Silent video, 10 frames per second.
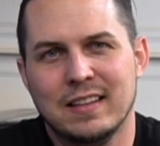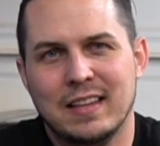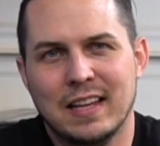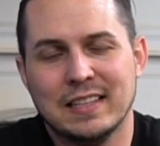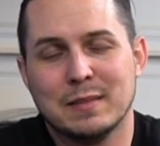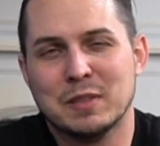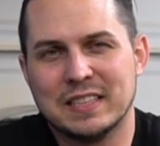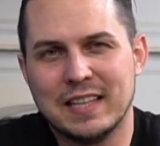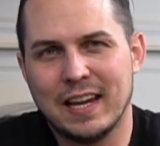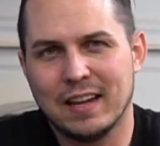that is a
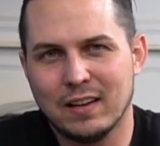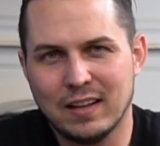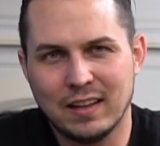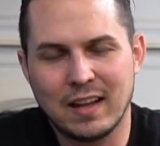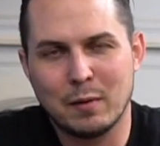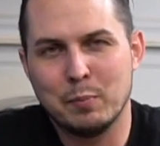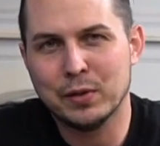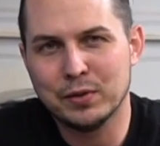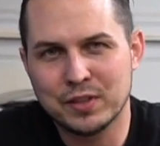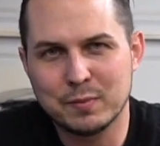mistake a lot of
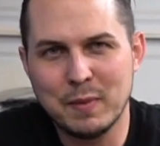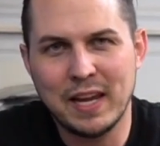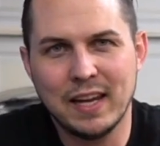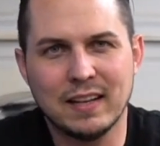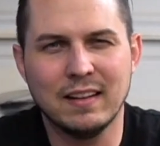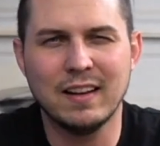builders make and a